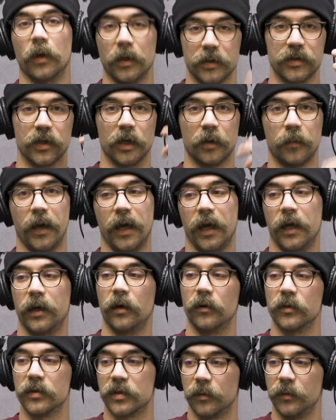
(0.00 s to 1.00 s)
I stuck my hand out
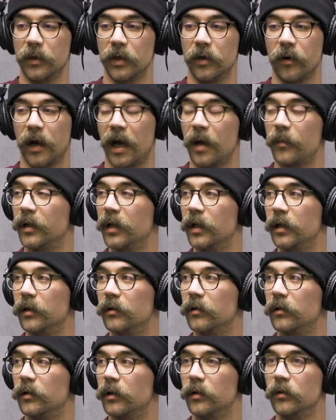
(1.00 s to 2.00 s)
and somebody grabbed it
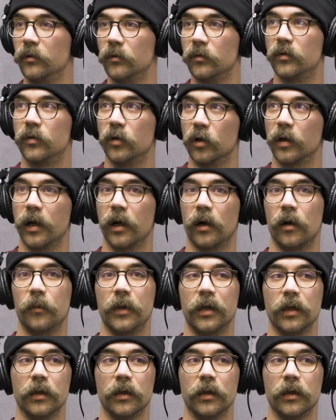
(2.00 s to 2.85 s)
and took care of me.